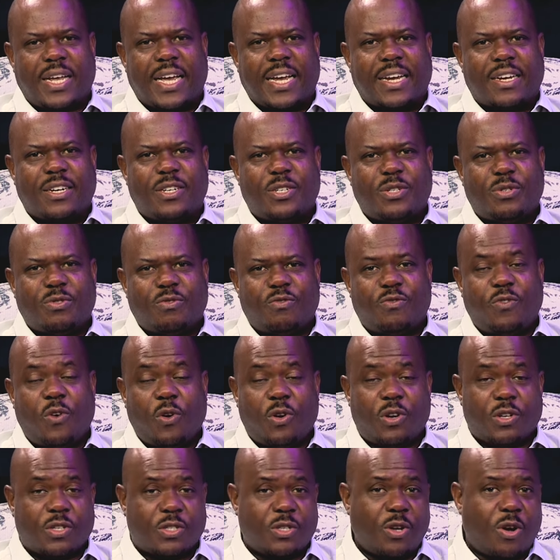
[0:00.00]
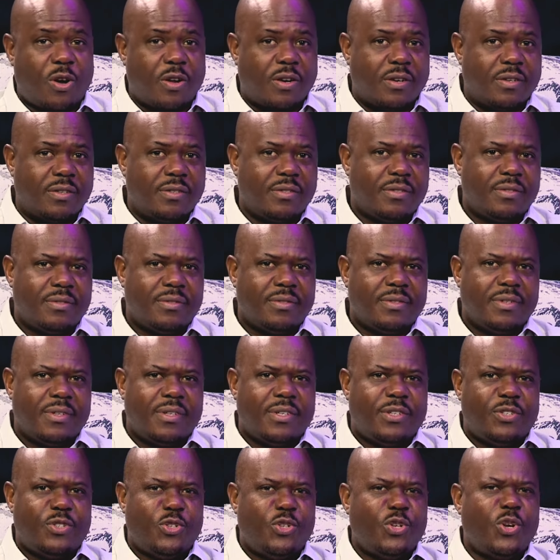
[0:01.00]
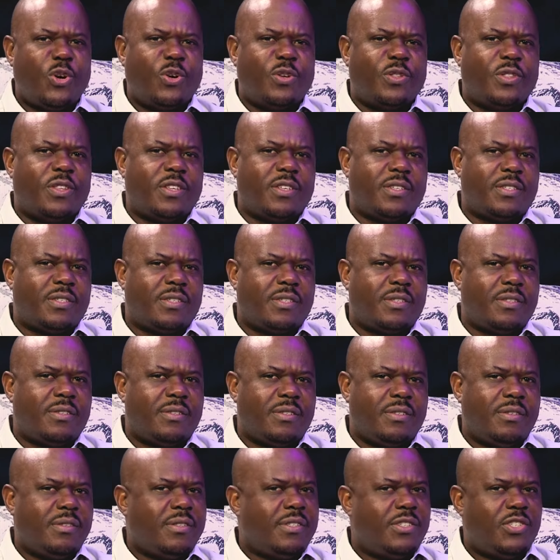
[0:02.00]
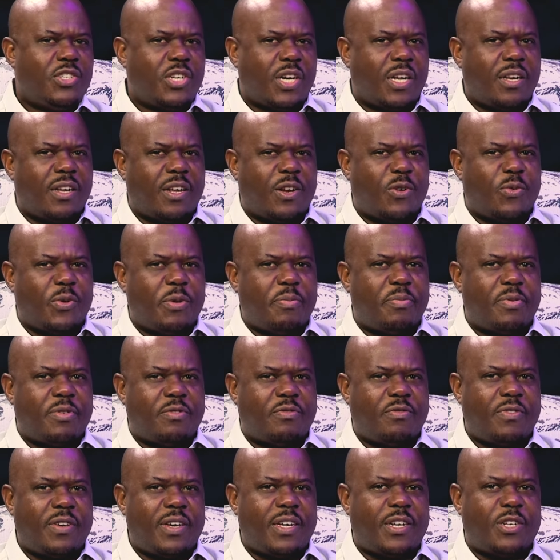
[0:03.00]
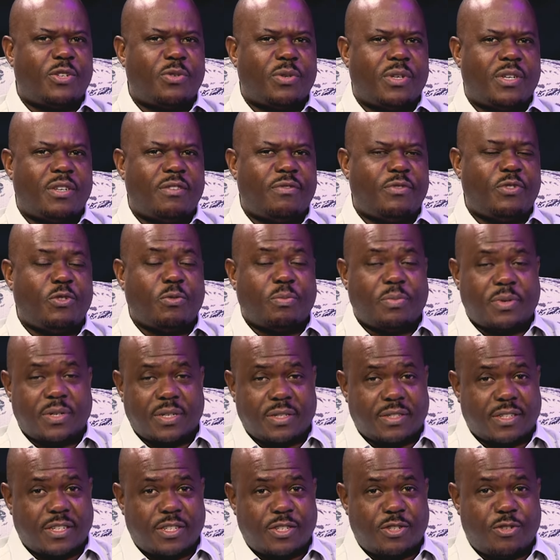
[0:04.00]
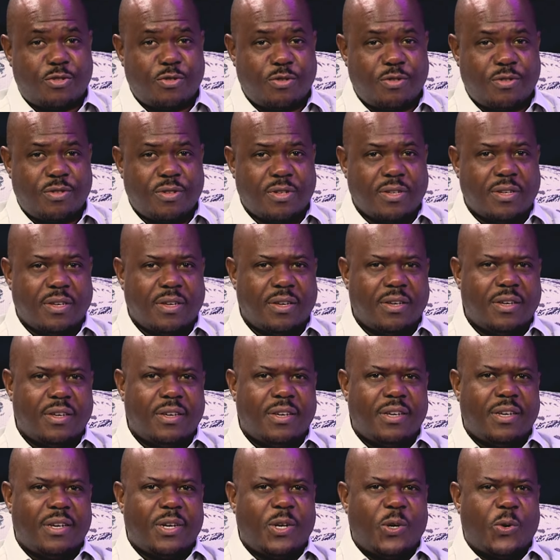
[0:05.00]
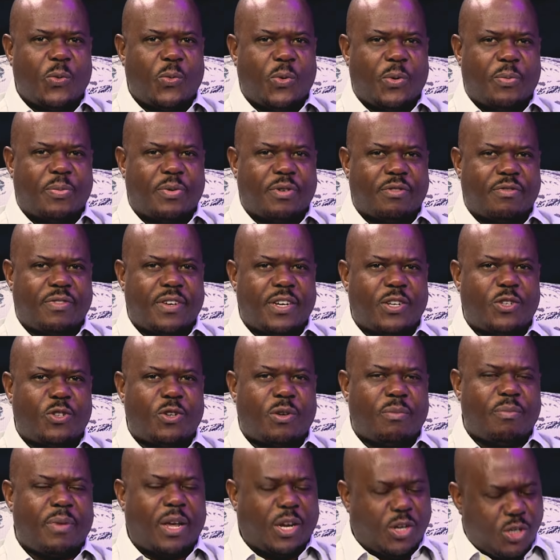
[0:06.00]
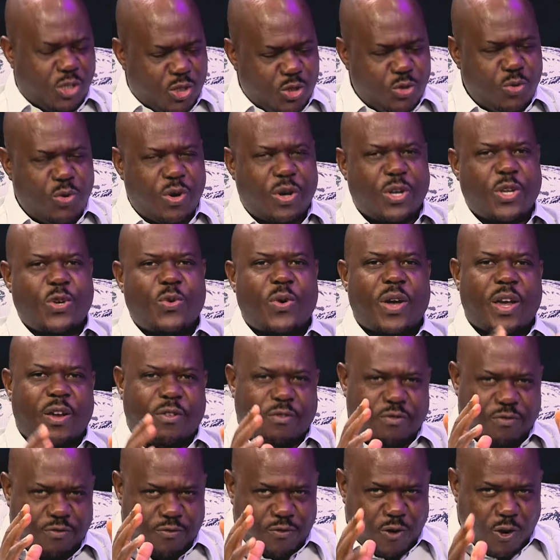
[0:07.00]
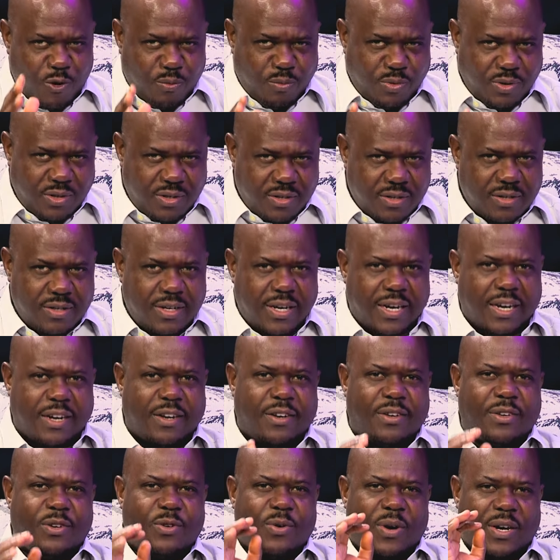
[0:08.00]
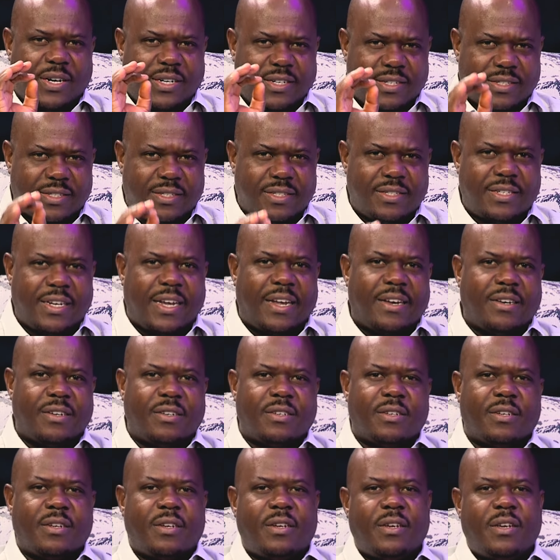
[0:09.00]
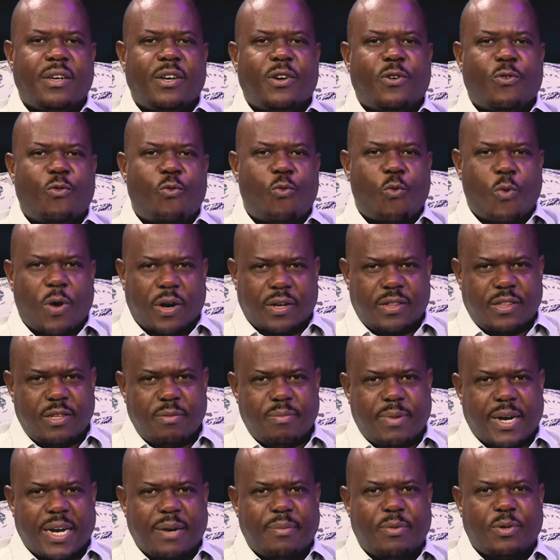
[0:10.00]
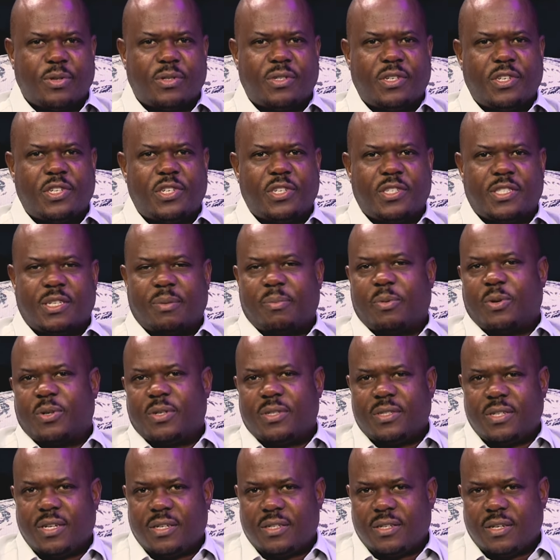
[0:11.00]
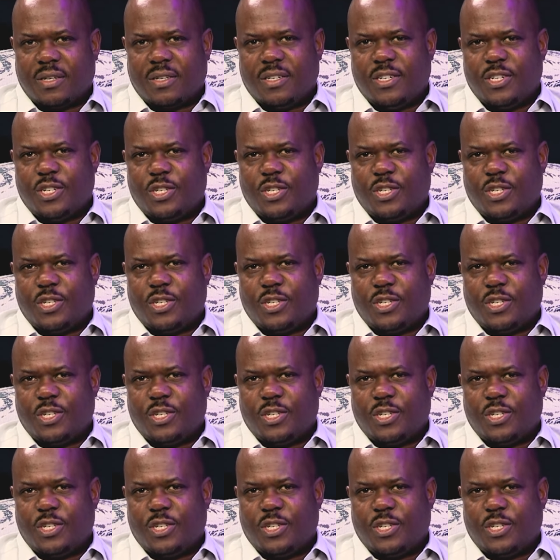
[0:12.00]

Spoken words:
like to focus on. You know, on this channel, we prefer to give you present truth. We prefer to make sure you are informed and you understand what the Bible teaches about certain